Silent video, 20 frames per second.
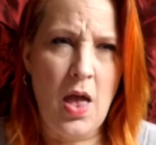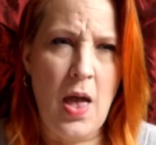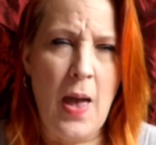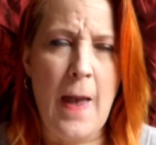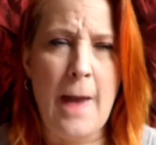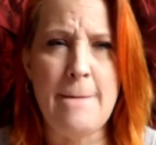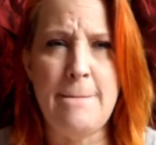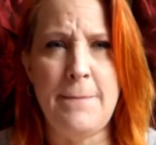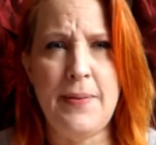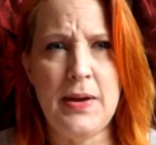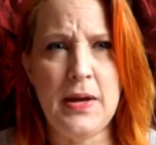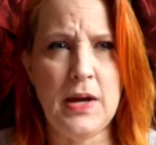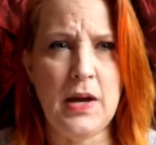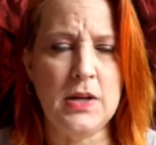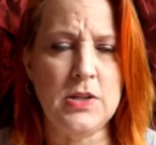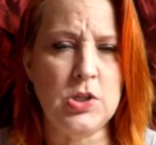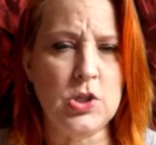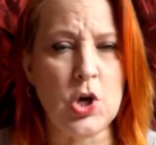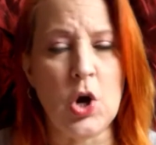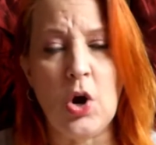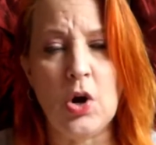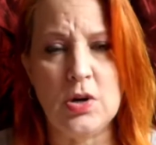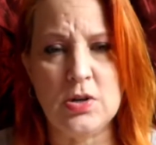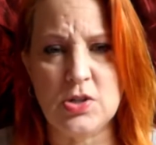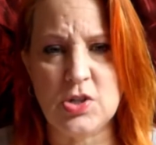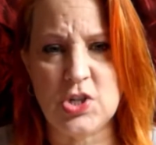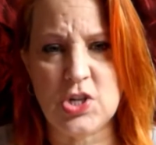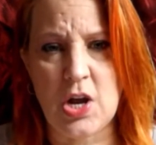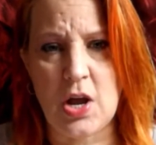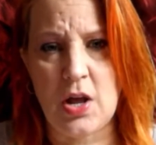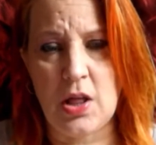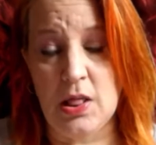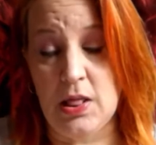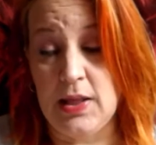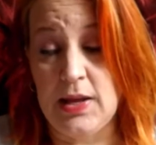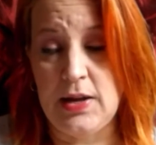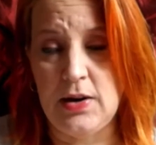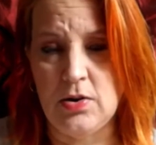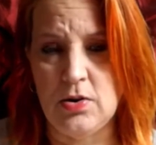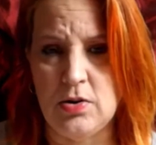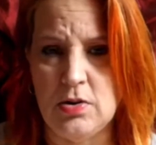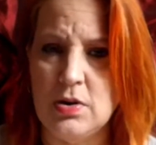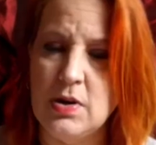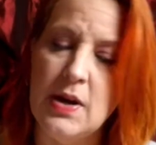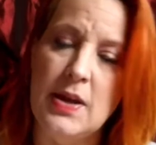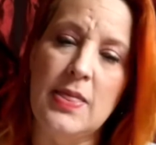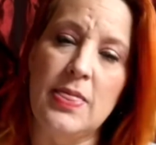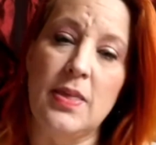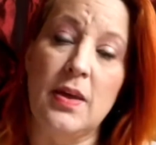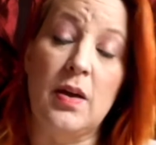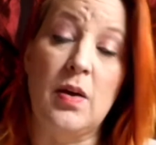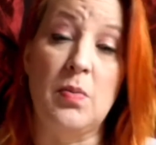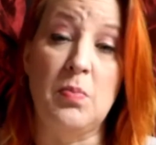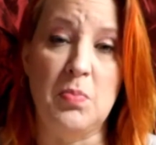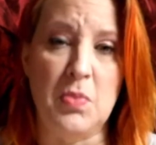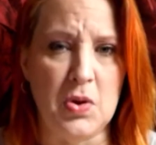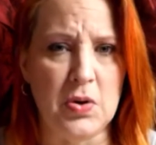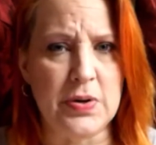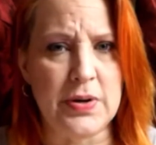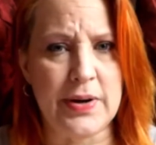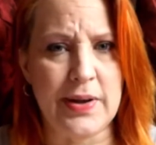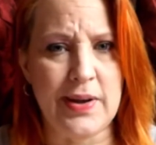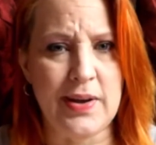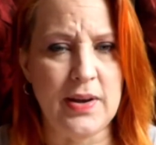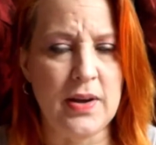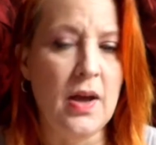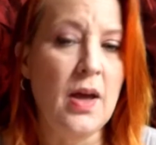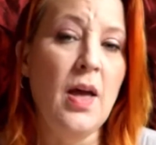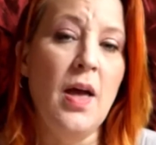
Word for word: a big church leader in the community.